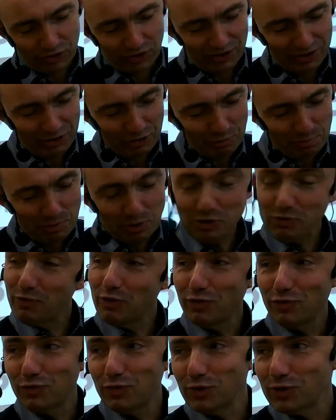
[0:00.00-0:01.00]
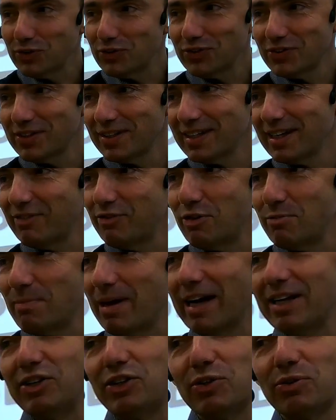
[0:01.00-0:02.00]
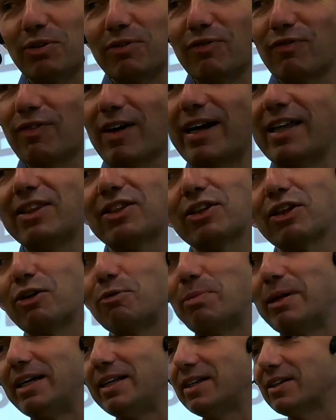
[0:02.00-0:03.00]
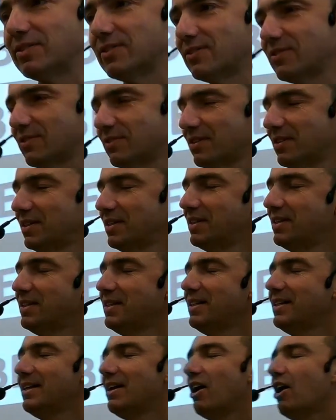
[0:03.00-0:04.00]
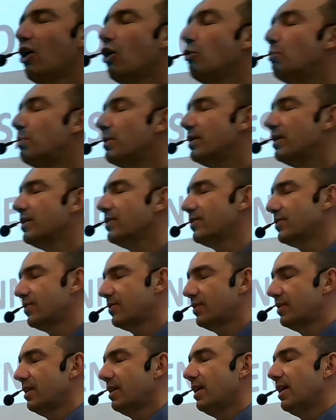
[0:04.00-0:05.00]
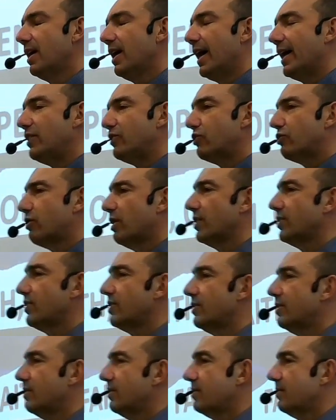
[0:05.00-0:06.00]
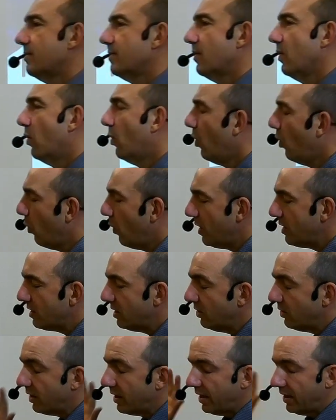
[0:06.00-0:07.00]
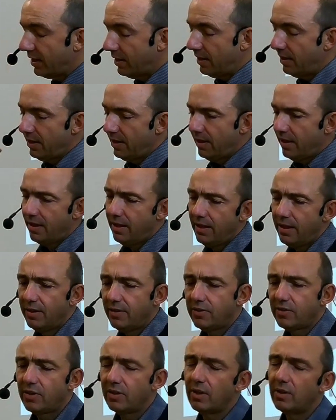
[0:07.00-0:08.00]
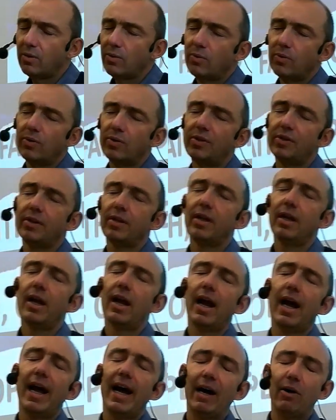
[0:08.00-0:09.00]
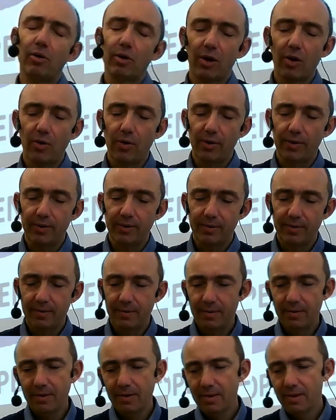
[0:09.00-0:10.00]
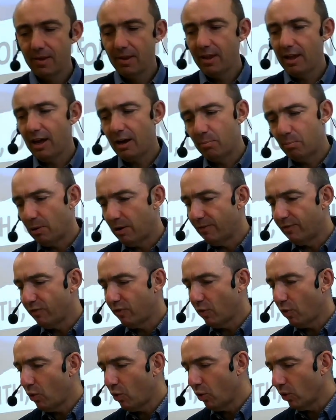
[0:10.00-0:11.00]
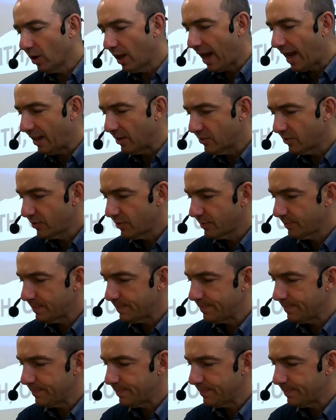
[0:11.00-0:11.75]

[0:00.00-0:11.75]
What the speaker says: your beautiful foot can remind you of faith, obedience, openness, and trust. Always looking to the Lord our God above all else.